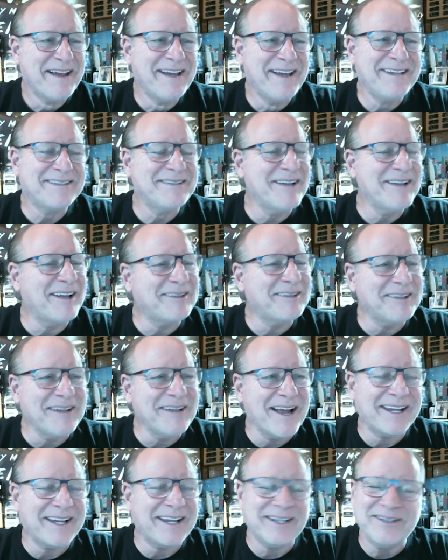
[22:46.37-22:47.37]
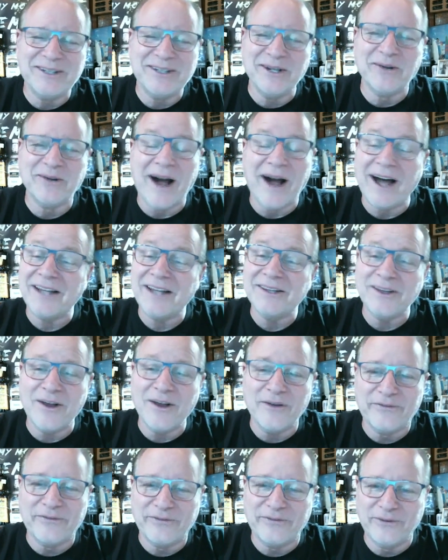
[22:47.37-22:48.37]
There's nothing I could do. I
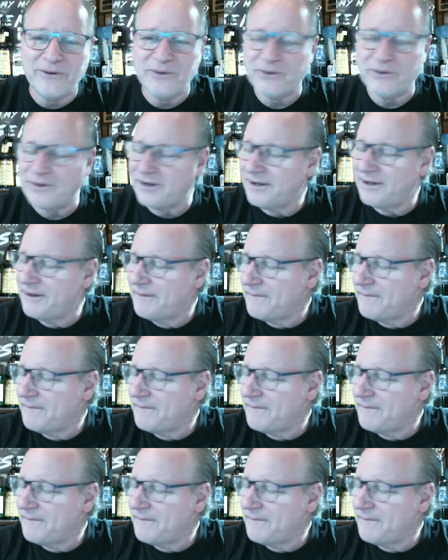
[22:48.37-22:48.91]
love food.